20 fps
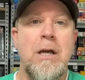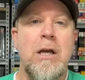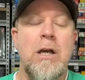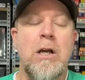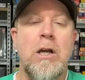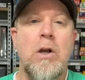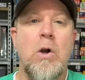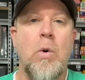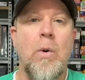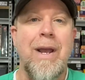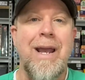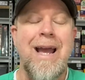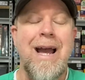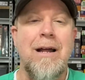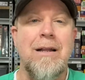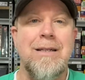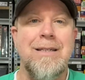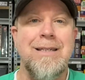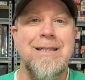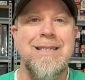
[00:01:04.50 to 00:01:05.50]
going
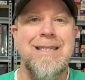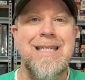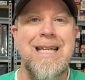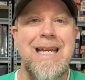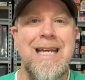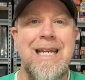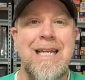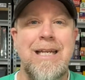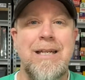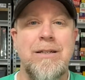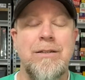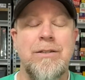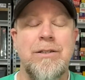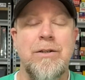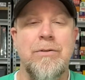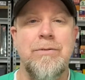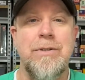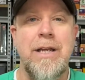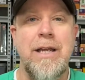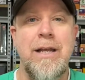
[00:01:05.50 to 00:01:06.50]
out to Dean.
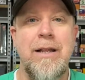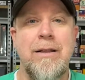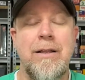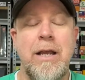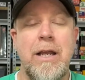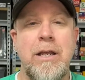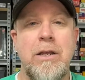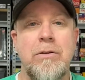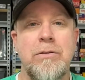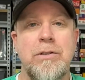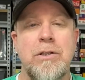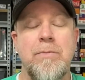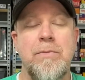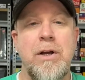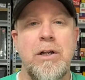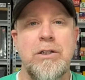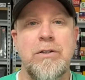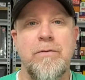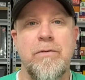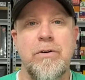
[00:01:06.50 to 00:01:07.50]
So Dean, thank you so
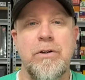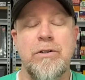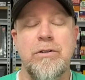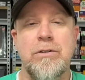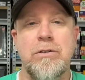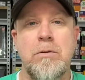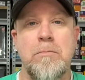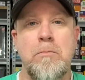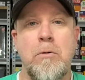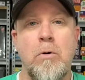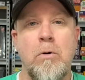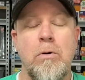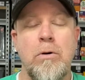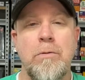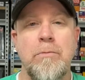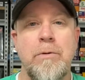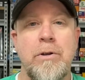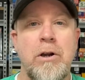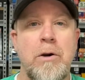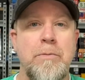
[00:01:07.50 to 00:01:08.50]
much for your
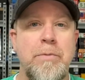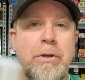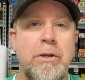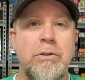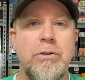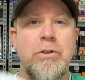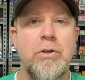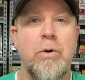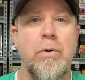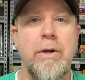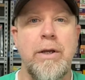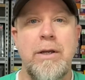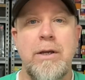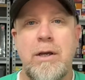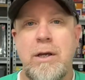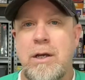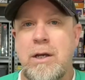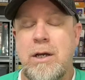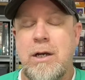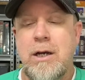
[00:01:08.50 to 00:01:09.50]
support. We hope you enjoy
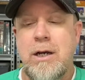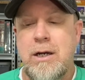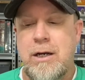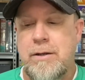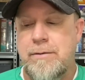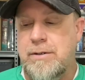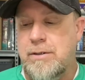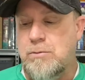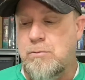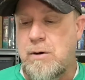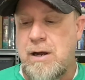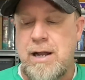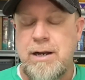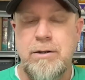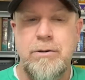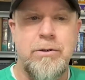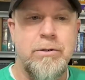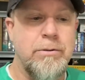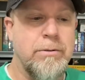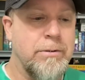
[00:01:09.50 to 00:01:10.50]
this
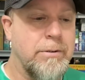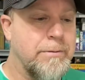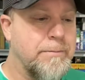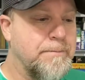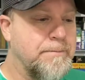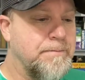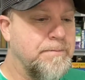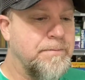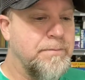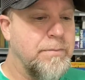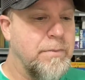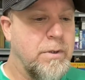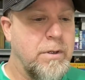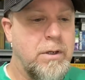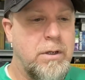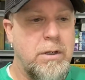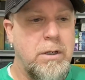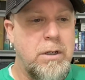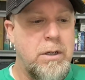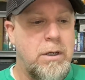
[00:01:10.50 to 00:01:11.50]
wine cooler.
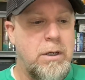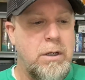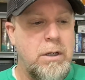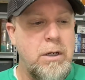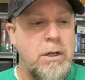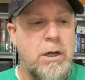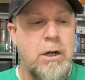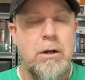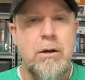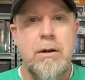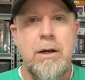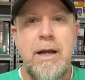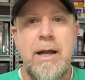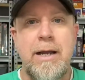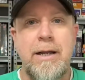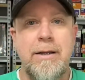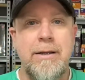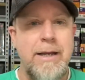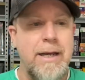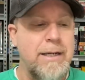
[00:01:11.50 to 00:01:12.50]
All
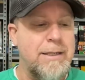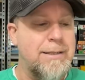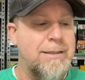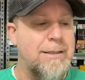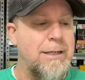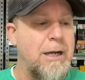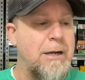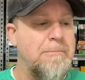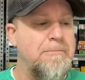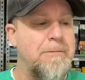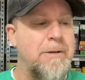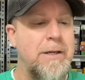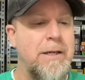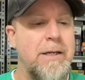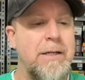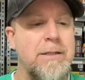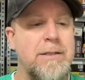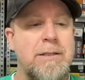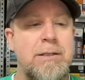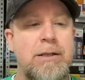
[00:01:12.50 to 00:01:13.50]
right, next up
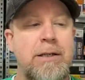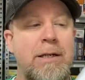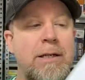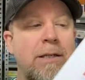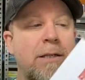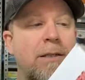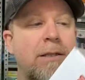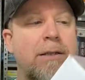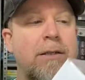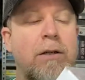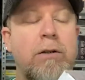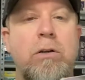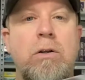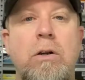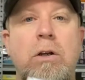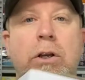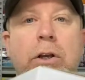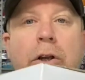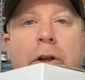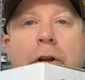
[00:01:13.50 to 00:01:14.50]
is this
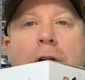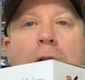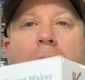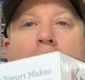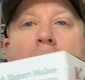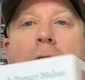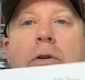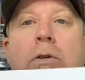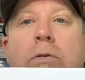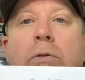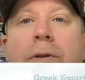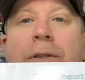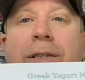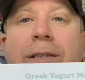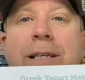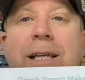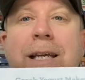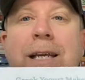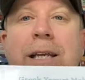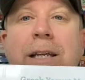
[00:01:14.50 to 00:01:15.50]
Euro
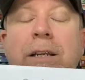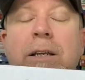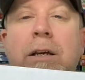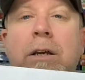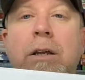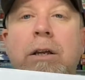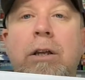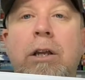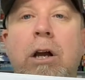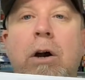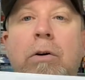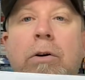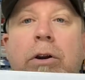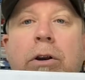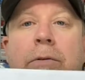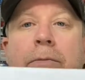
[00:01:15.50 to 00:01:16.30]
Cuisine yogurt